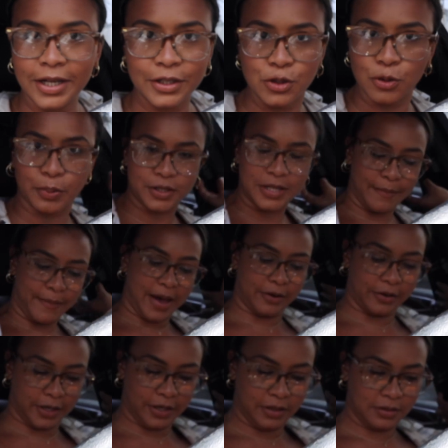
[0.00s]
had 2%
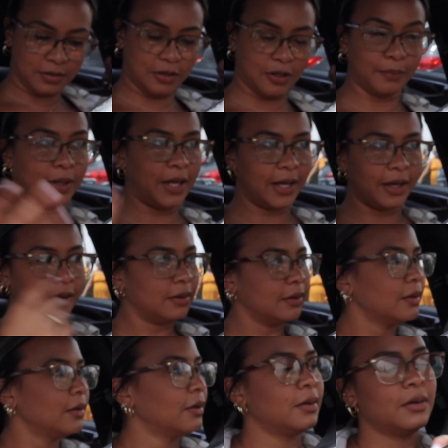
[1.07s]
battery. So I'm like,
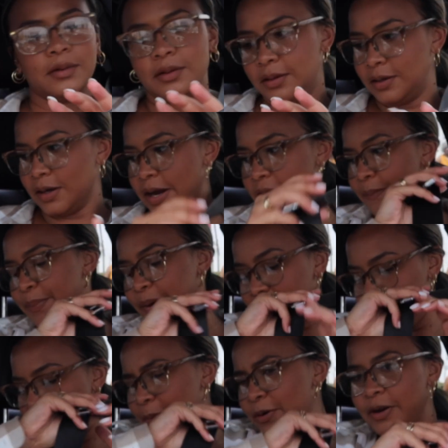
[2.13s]
great.
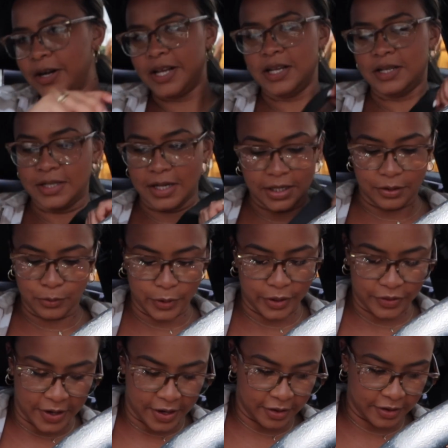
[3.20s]
But I'm already done
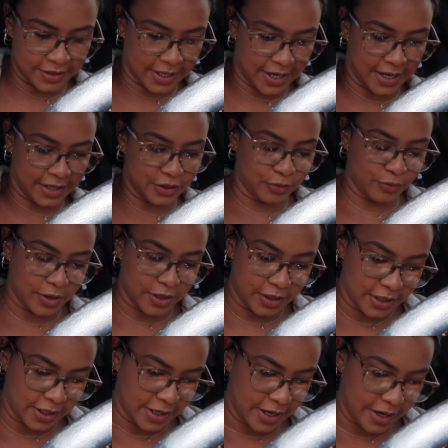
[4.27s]
with the errands that I had to
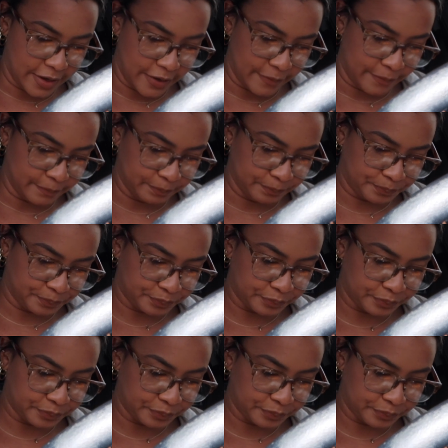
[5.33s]
run. And I am